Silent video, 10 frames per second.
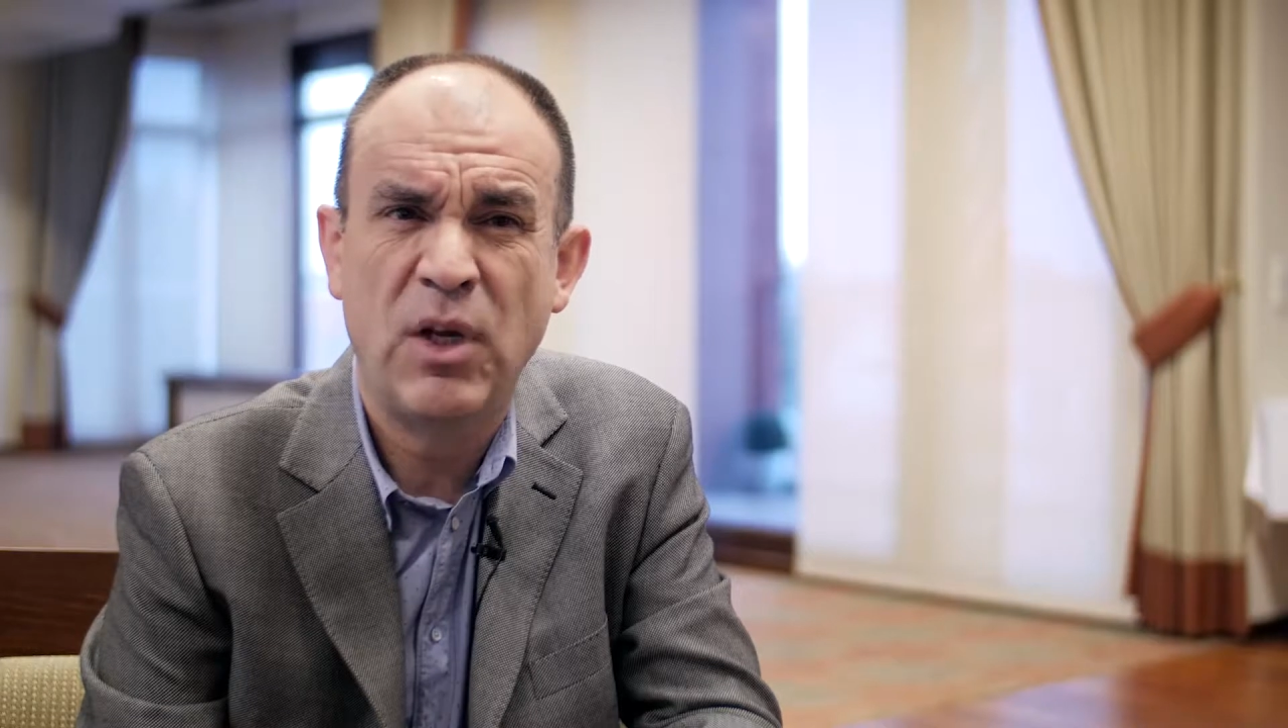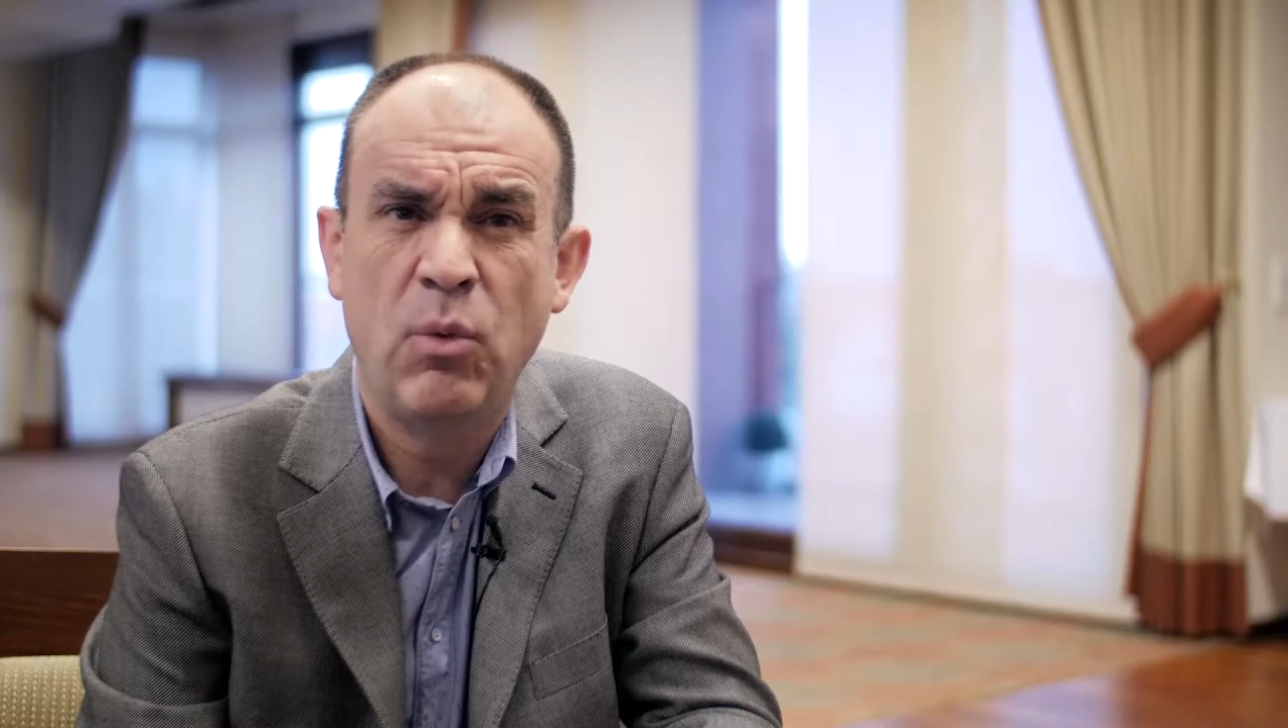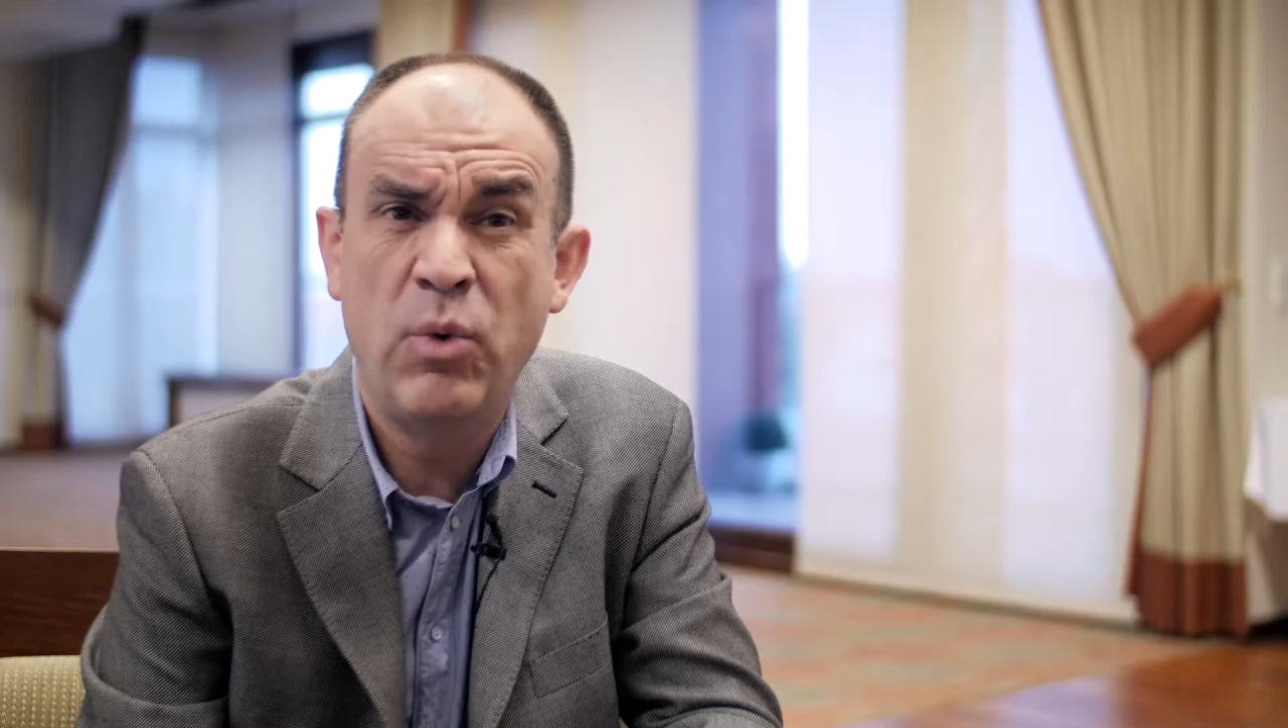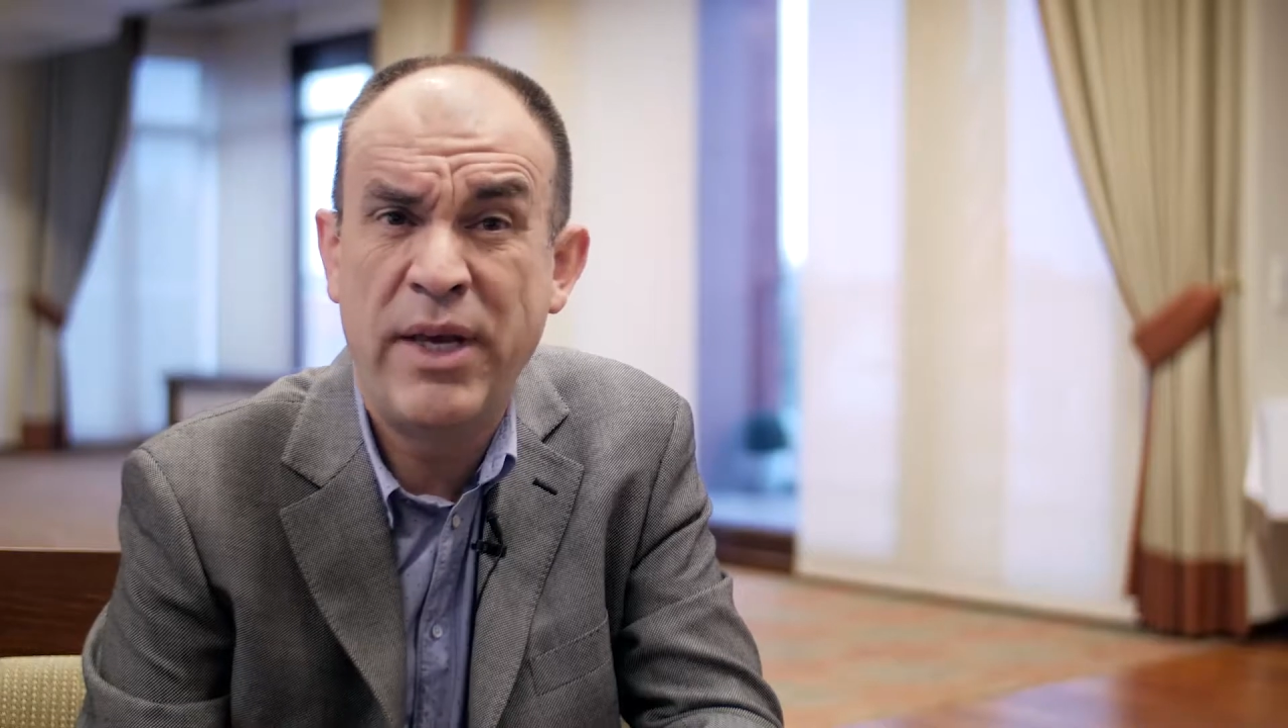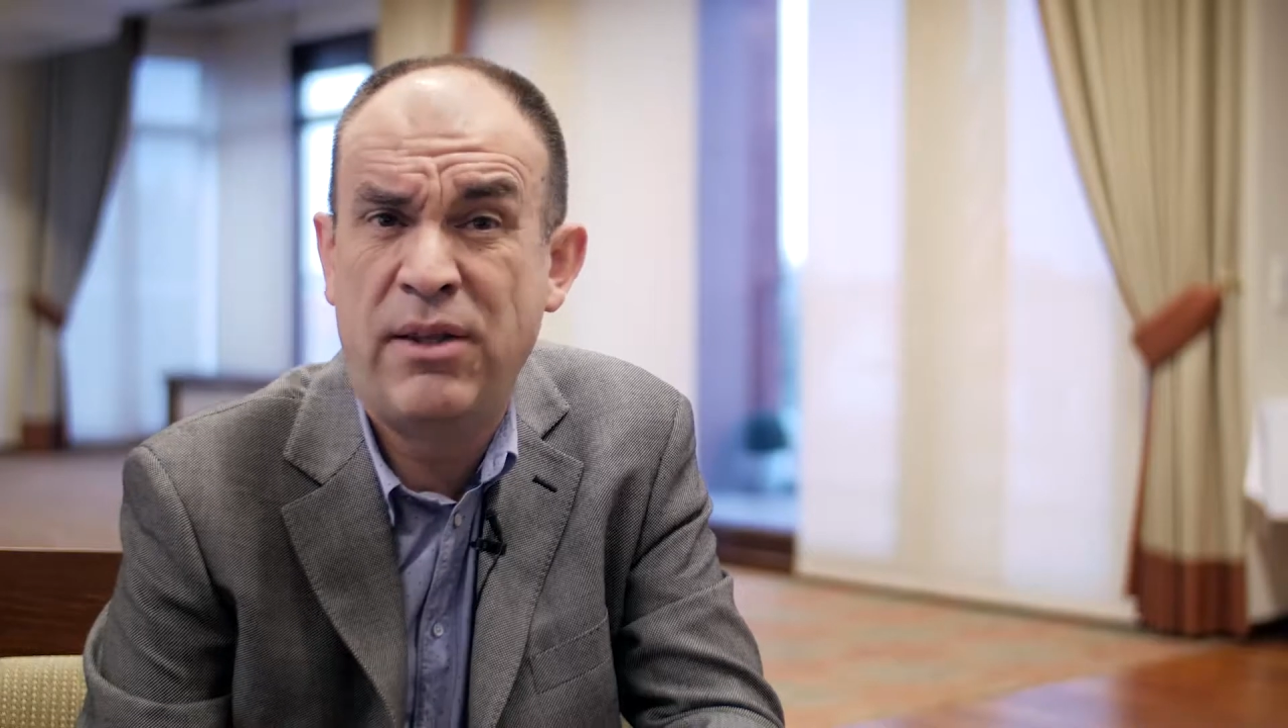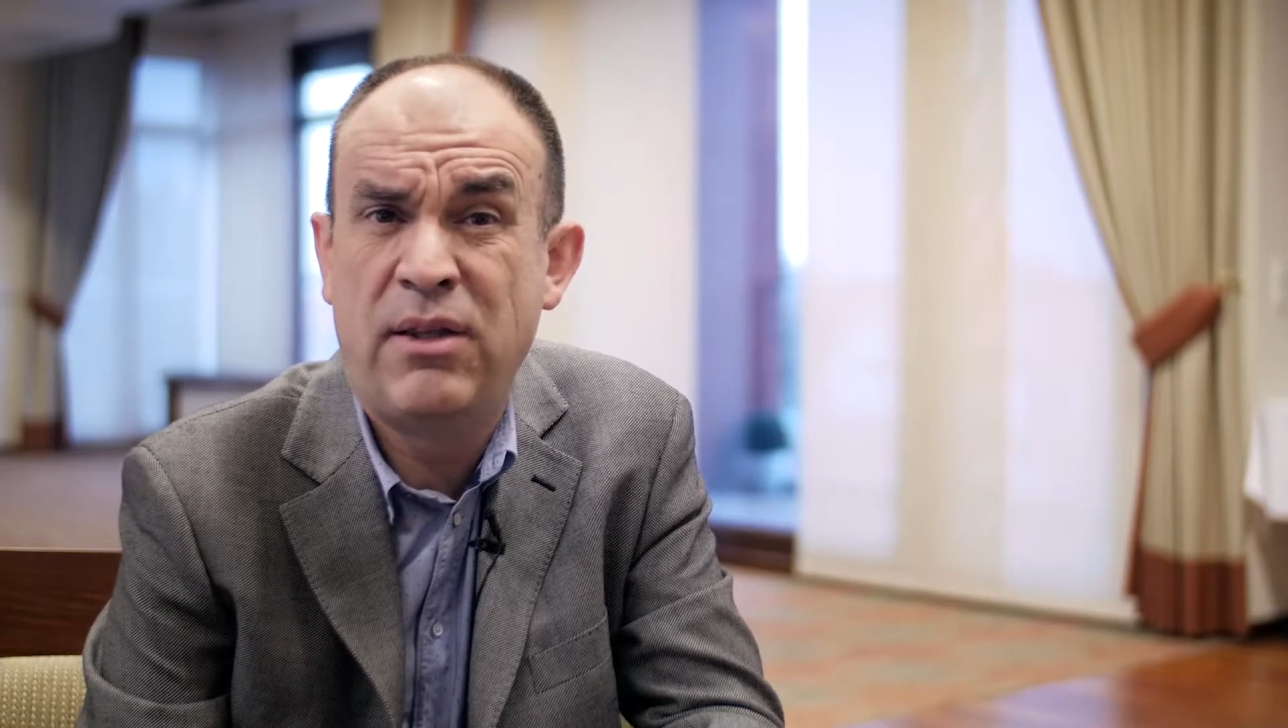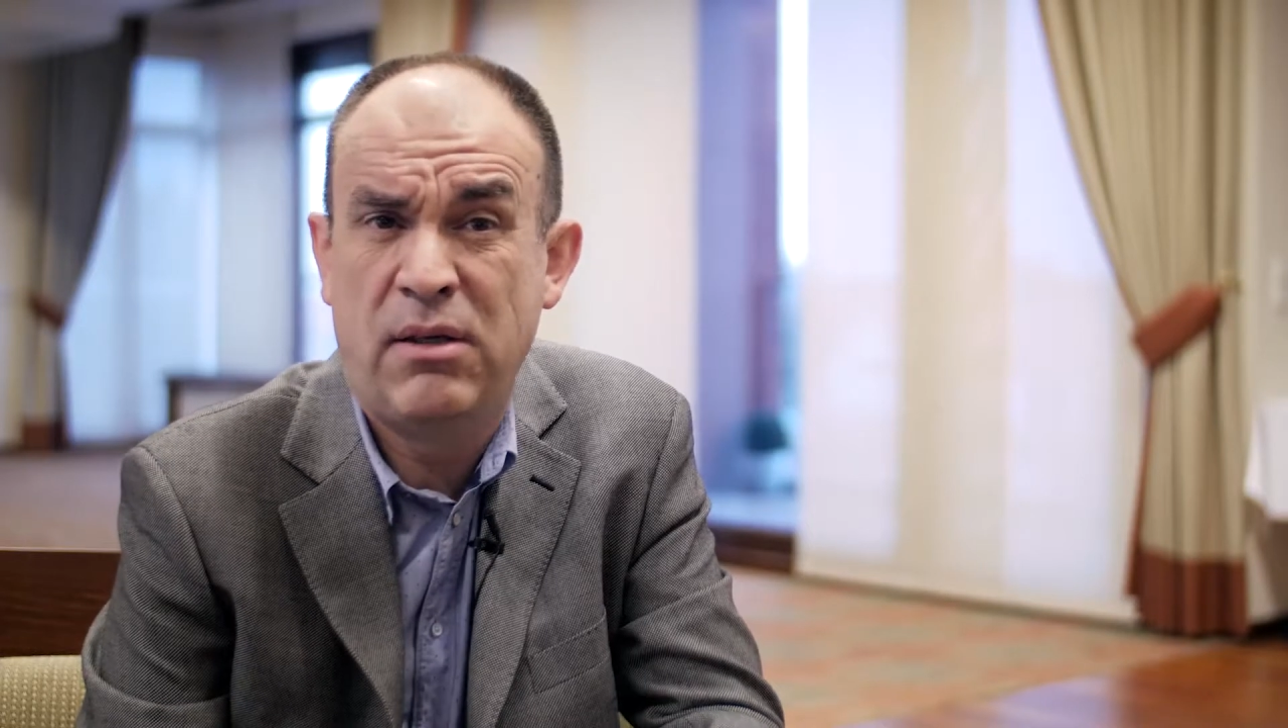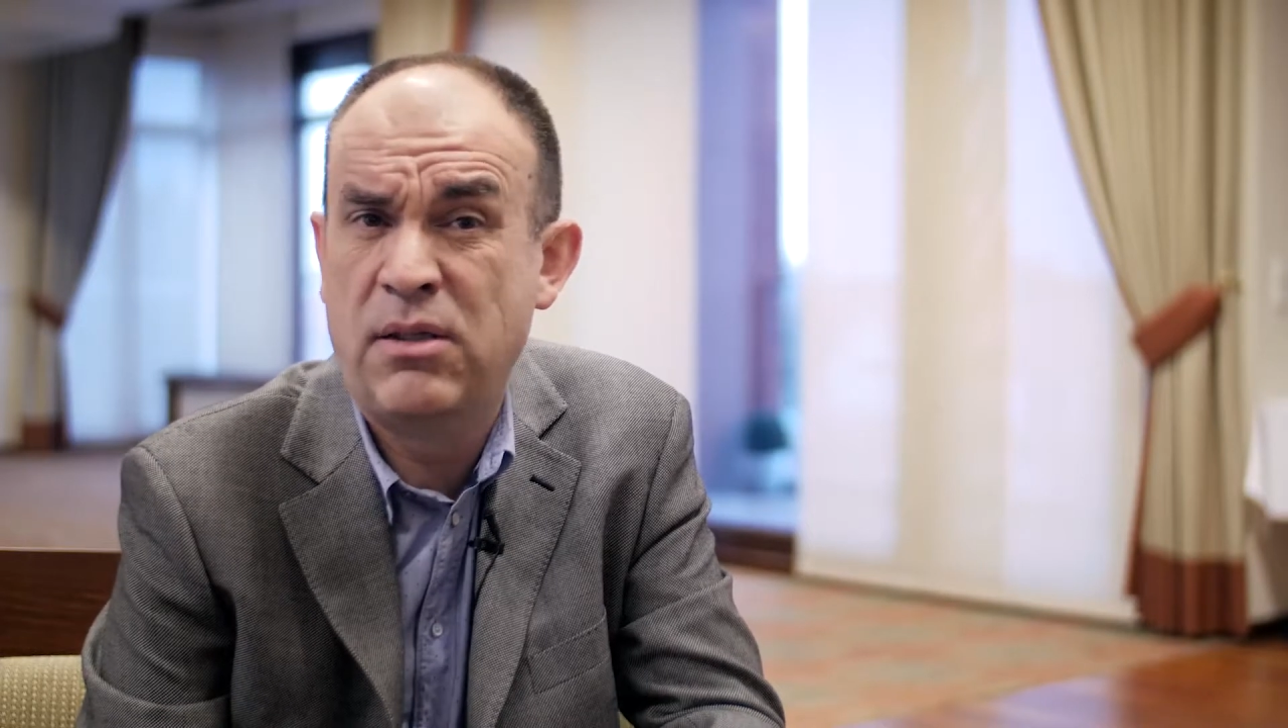with